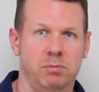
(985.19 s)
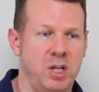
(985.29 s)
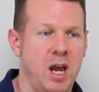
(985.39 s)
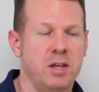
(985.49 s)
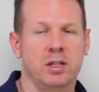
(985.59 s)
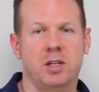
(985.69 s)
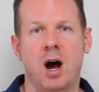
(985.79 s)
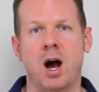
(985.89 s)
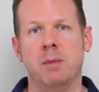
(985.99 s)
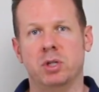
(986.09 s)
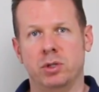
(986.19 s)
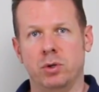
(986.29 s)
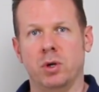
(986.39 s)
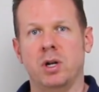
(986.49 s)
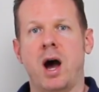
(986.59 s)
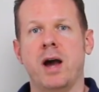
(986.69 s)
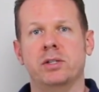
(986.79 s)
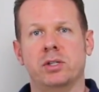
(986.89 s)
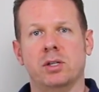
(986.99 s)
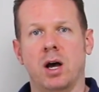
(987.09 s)
take the time to do a
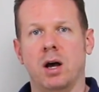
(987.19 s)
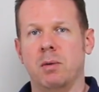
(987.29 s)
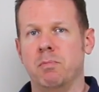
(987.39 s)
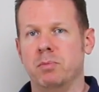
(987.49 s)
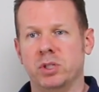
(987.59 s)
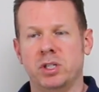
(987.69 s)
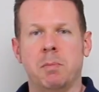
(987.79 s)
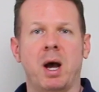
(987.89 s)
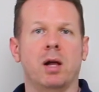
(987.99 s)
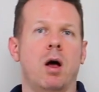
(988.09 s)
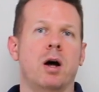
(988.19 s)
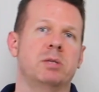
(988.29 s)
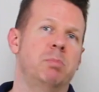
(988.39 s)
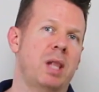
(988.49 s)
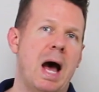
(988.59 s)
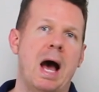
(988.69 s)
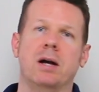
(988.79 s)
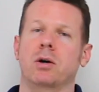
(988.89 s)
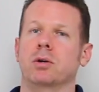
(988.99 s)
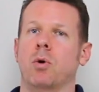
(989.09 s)
nice semi-gloss
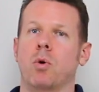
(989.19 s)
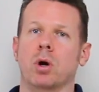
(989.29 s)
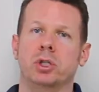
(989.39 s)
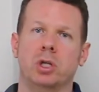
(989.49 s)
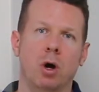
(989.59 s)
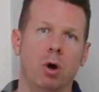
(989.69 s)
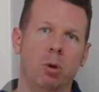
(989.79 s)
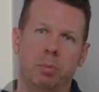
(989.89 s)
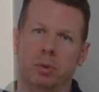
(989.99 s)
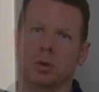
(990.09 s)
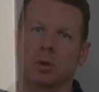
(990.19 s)
black or taupe